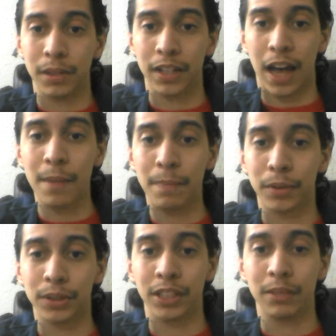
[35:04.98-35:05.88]

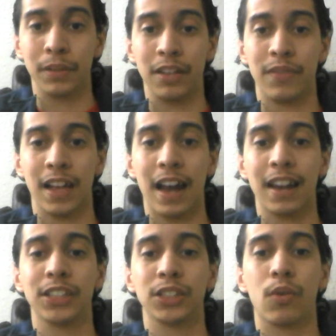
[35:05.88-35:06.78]
believe a lot
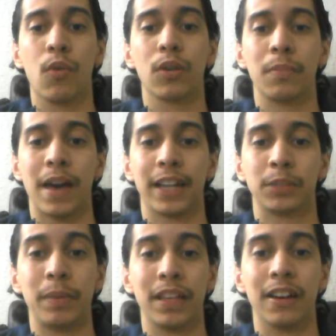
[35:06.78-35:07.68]
of these
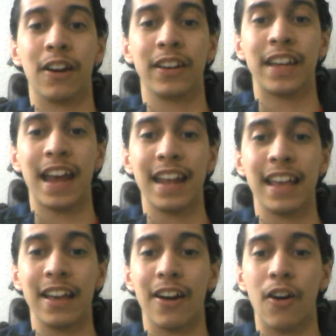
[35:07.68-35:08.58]
quarterbacks are
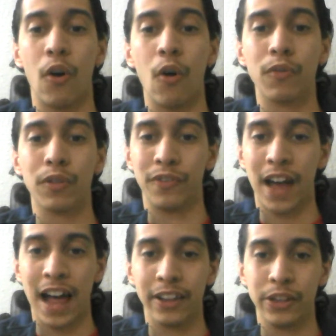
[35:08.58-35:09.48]
getting
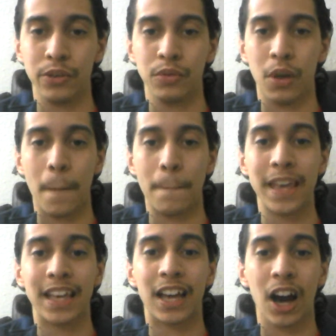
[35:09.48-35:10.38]
overvalued
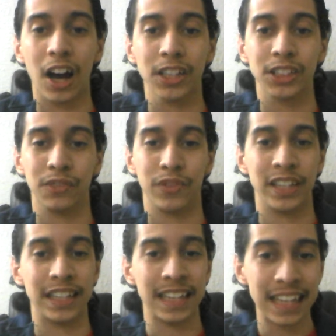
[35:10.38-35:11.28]
because of
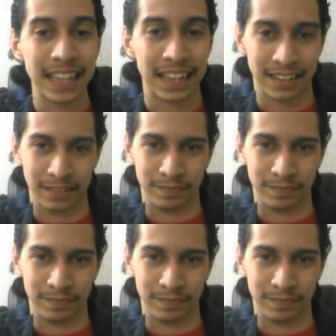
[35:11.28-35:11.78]
the need.